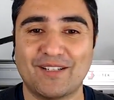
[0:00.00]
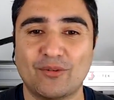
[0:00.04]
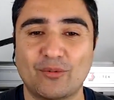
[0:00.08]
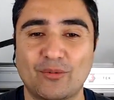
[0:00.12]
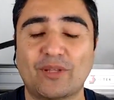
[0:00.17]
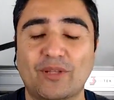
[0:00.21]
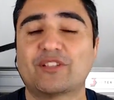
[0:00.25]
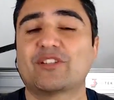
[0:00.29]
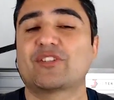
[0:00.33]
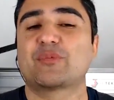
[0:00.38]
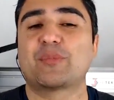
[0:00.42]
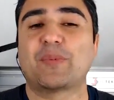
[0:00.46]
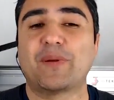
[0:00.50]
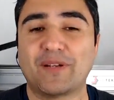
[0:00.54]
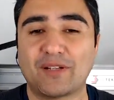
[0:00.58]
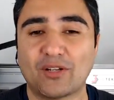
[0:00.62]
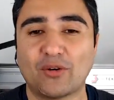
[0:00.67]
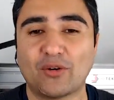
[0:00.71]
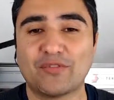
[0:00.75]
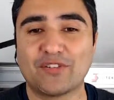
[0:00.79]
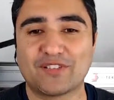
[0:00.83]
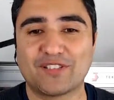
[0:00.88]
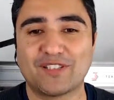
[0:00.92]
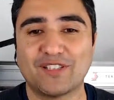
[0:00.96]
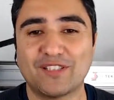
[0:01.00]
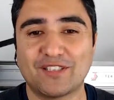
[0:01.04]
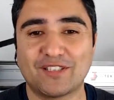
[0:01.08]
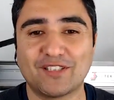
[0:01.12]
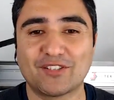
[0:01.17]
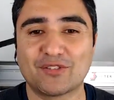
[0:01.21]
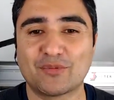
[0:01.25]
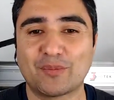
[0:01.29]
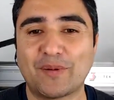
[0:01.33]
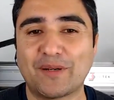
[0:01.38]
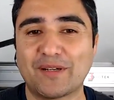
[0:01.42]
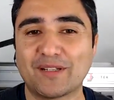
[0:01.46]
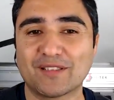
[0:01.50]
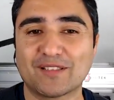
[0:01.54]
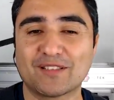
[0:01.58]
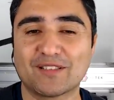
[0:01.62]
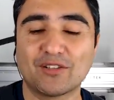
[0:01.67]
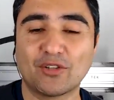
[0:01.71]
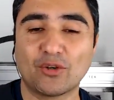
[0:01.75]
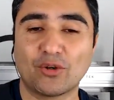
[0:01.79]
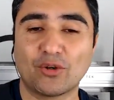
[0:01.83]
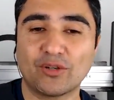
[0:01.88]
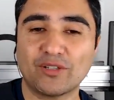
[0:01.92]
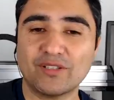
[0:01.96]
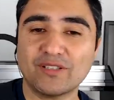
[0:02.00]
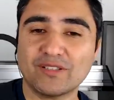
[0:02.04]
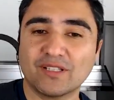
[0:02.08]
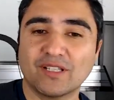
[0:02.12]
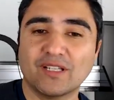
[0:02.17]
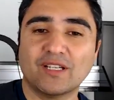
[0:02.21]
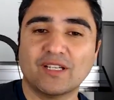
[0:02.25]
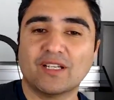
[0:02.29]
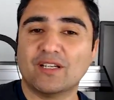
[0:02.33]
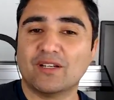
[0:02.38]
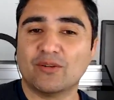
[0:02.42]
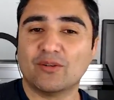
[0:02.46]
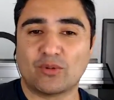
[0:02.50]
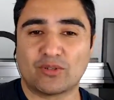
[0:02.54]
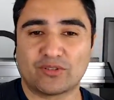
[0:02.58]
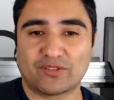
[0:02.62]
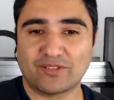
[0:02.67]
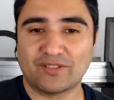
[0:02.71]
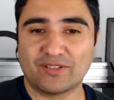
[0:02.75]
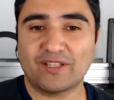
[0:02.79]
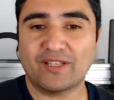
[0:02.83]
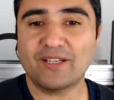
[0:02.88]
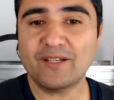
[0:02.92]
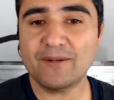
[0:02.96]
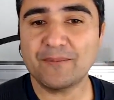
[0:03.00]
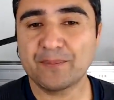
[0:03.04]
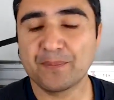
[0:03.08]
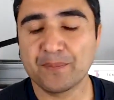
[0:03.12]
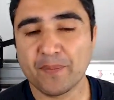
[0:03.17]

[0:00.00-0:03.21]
When the spindle, obviously the spindle noise wasn't there.